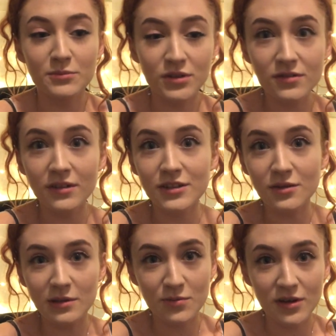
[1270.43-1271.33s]
But there's only
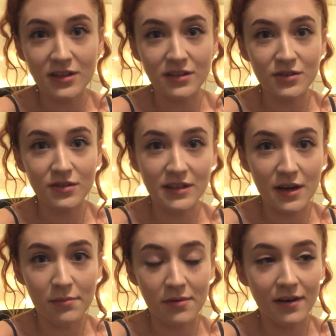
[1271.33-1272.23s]
so much work you can do in the
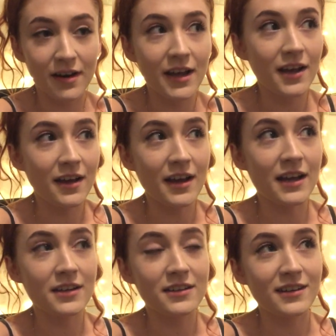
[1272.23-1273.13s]
airport,
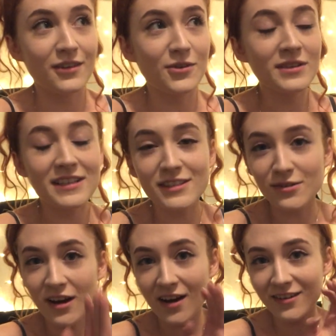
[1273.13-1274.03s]
and only
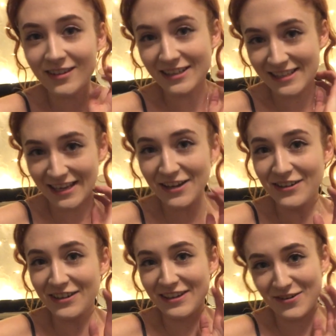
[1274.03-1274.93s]
so long you can sit
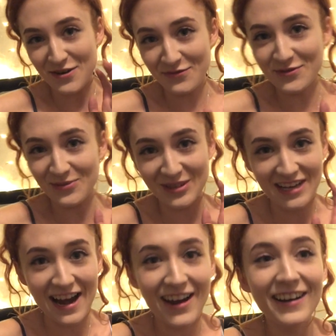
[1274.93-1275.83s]
on an uncomfortable
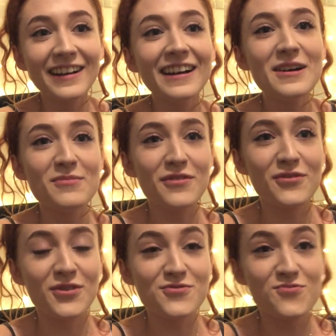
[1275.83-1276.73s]
chair
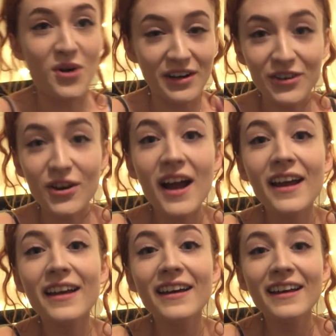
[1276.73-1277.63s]
before you wanna cry.